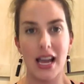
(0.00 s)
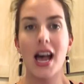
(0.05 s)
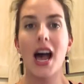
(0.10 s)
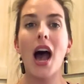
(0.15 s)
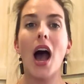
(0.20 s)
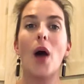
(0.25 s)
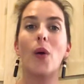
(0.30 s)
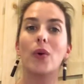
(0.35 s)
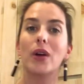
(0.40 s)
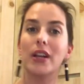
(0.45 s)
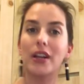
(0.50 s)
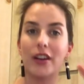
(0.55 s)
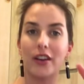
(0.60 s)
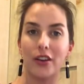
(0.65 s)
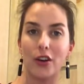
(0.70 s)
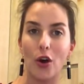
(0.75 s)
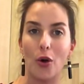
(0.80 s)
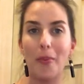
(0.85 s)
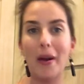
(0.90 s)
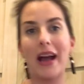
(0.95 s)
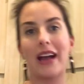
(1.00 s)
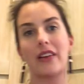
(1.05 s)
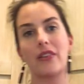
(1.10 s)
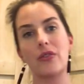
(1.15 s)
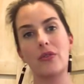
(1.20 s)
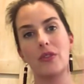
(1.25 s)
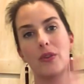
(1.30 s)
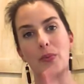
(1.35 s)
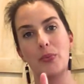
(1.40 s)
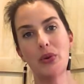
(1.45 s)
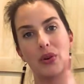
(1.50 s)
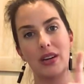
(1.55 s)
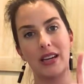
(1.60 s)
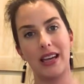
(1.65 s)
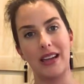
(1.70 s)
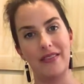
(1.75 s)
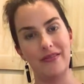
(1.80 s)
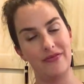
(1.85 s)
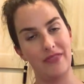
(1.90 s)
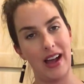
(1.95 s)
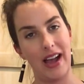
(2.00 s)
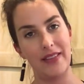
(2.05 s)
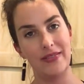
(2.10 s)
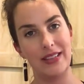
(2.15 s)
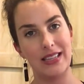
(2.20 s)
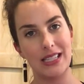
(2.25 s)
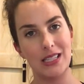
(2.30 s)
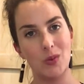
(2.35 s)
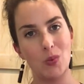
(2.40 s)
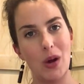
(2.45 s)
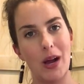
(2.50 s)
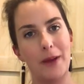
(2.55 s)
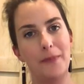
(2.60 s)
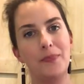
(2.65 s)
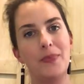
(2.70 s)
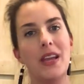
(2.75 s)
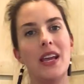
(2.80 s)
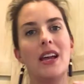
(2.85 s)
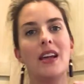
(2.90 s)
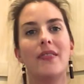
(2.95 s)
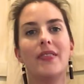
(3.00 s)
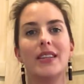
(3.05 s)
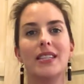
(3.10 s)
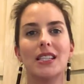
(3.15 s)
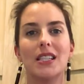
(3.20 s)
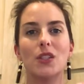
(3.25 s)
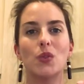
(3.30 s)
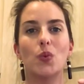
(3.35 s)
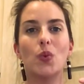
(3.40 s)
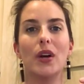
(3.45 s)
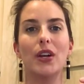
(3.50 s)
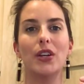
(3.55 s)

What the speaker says: I want you to go back through the book and find this one. This is when